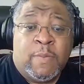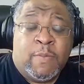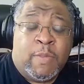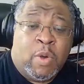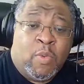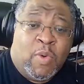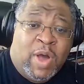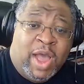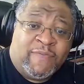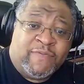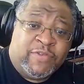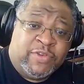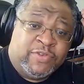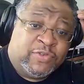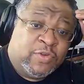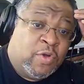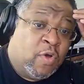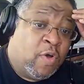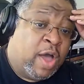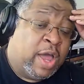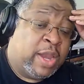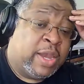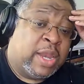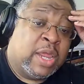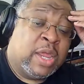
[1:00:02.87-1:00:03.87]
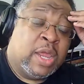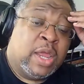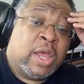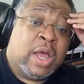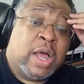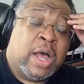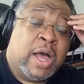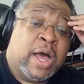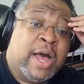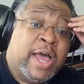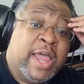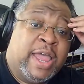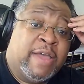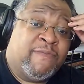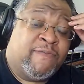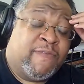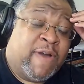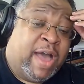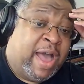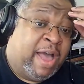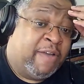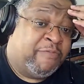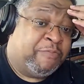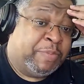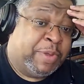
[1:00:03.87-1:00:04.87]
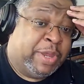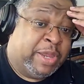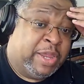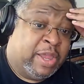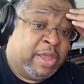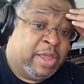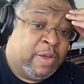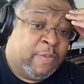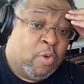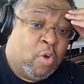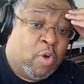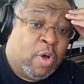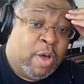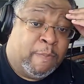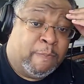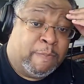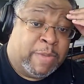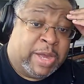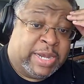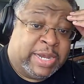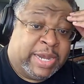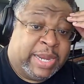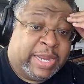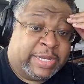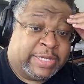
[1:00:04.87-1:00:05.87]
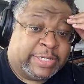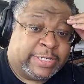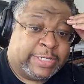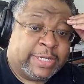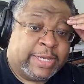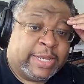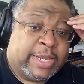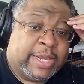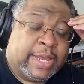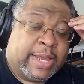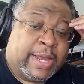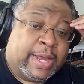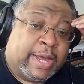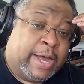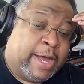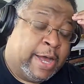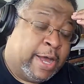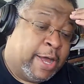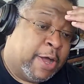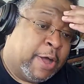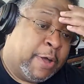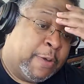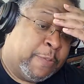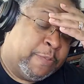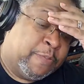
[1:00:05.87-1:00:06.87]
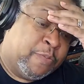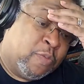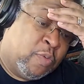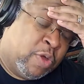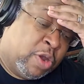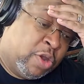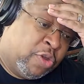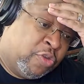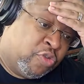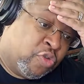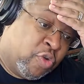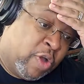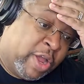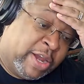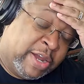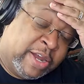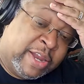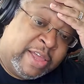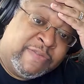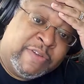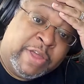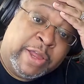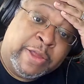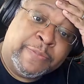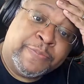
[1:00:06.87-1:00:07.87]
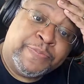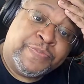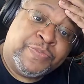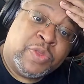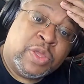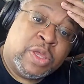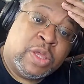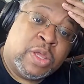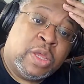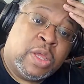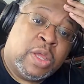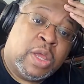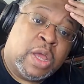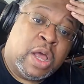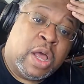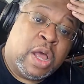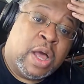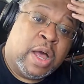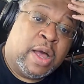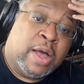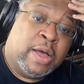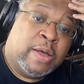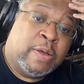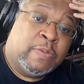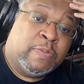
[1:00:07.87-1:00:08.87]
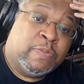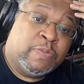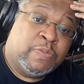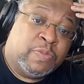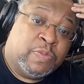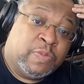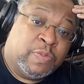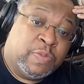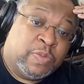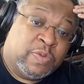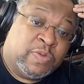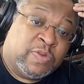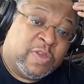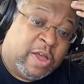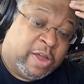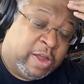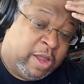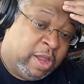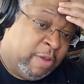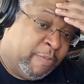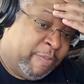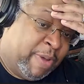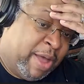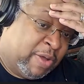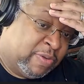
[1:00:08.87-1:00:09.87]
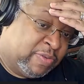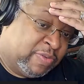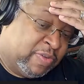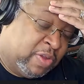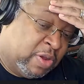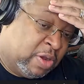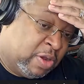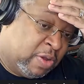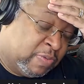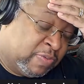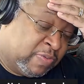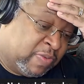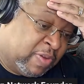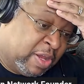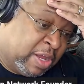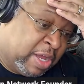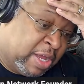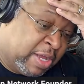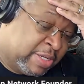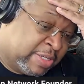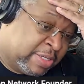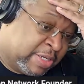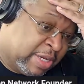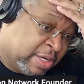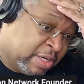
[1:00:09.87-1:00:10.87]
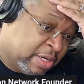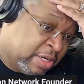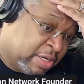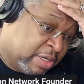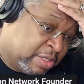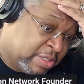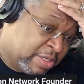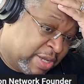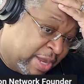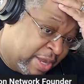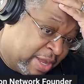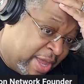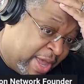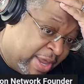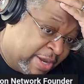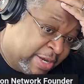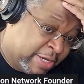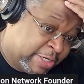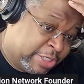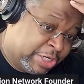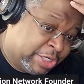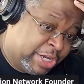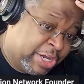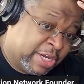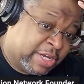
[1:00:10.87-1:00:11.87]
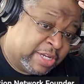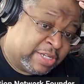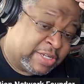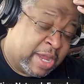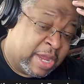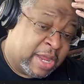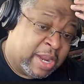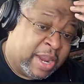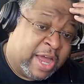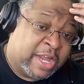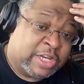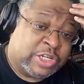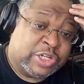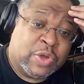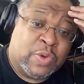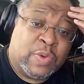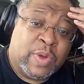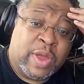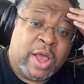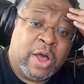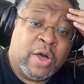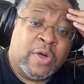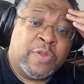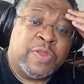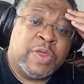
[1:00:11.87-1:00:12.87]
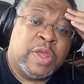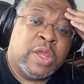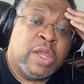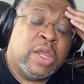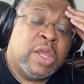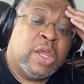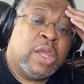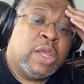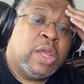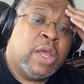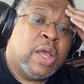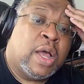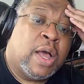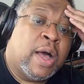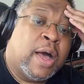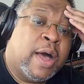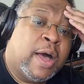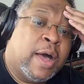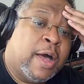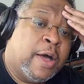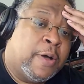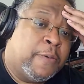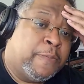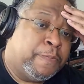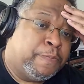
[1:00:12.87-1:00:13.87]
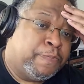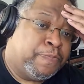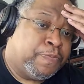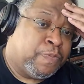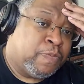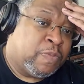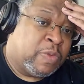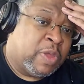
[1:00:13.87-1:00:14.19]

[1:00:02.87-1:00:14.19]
My wife is on uh, at 5 p.m. on Mondays um, with adroit living, um, talking about you know uh, uh, psychology and psychological health, um,